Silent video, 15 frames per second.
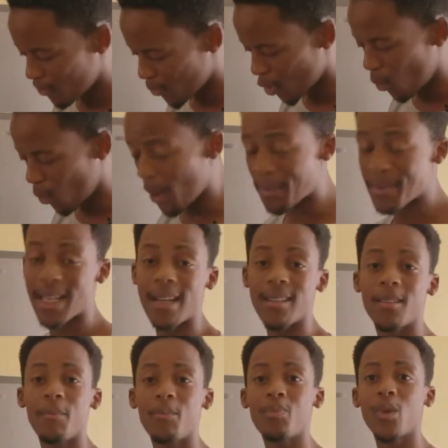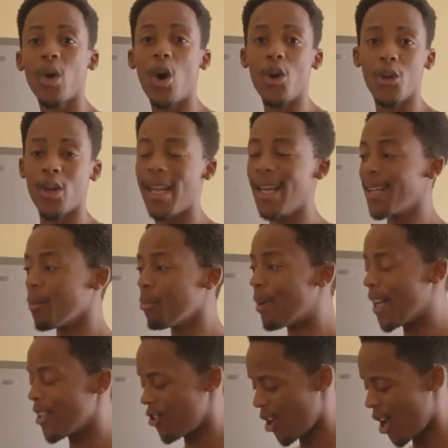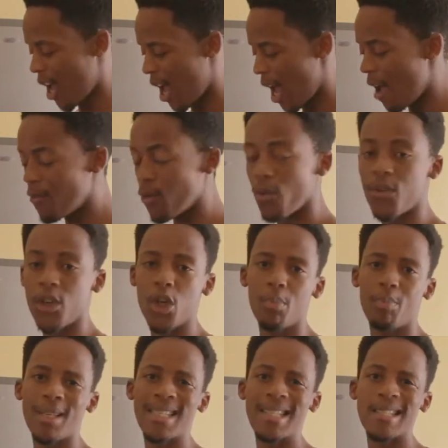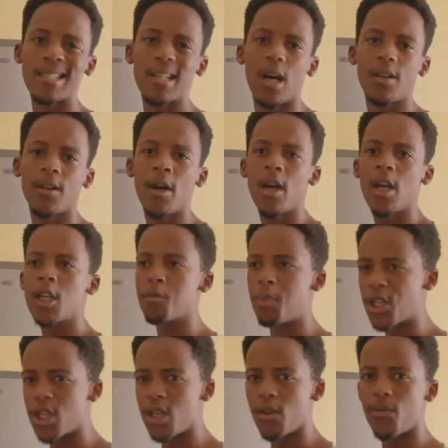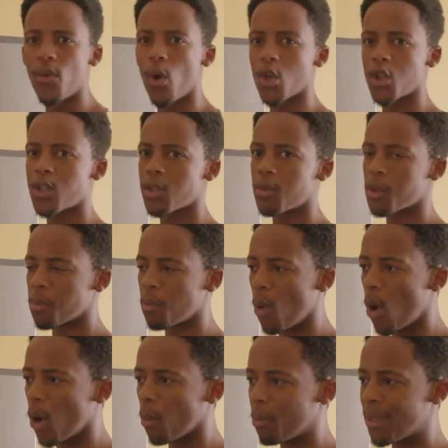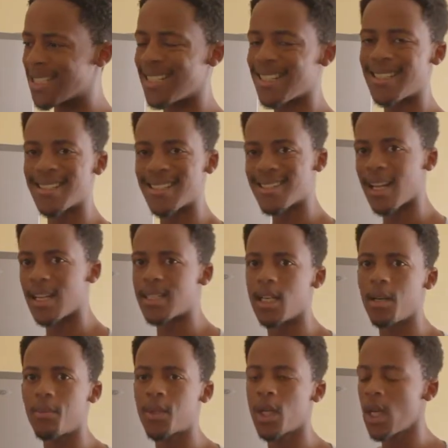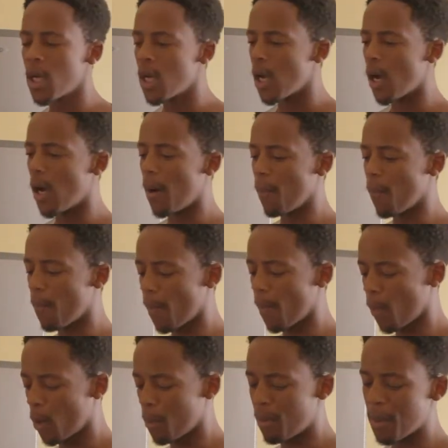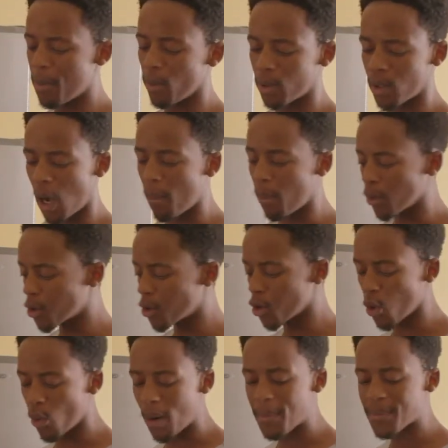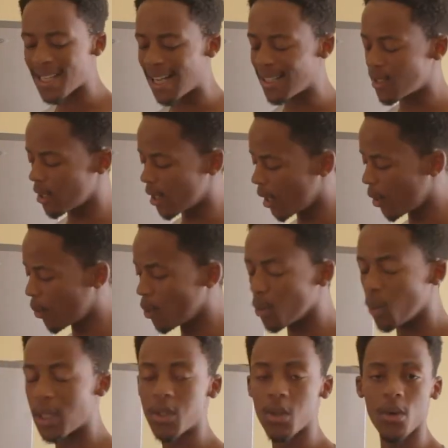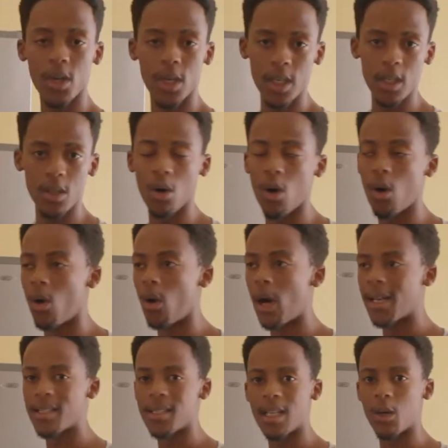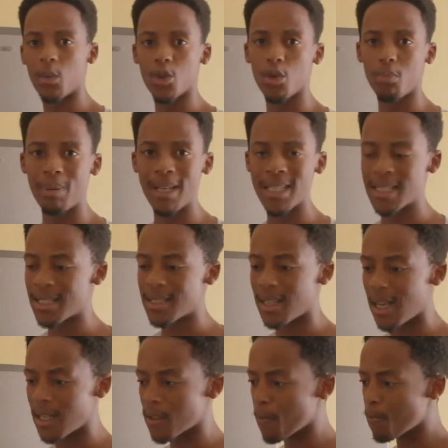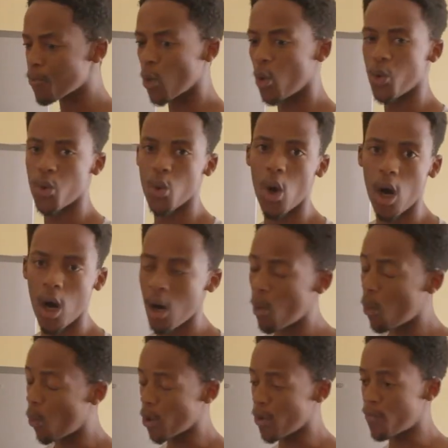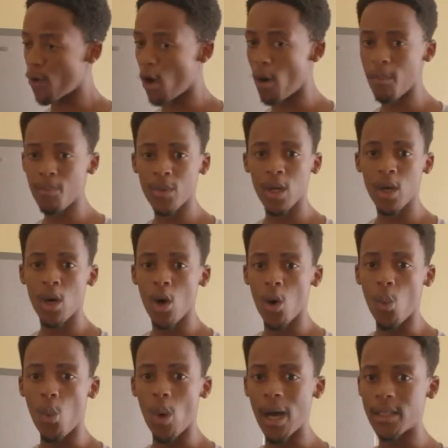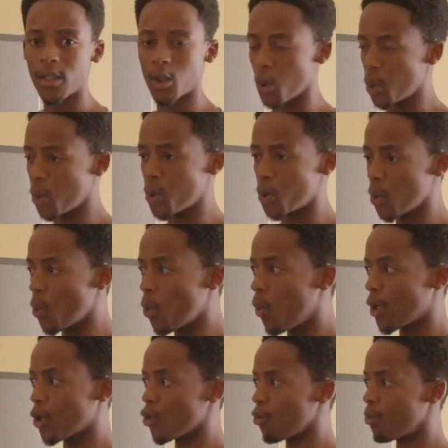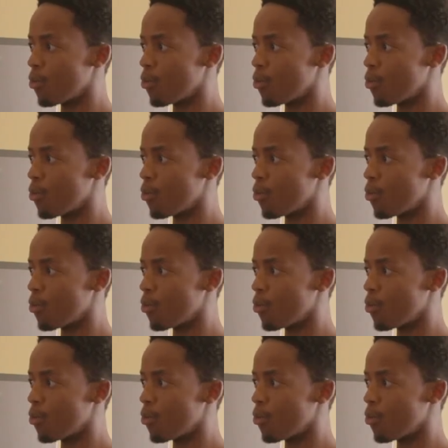Your website. On your landing page, have your video business card, especially for small businesses, startups. When people come onto your website, they will want to read or understand what your business does, who you are, where you're from, what do you do, what do you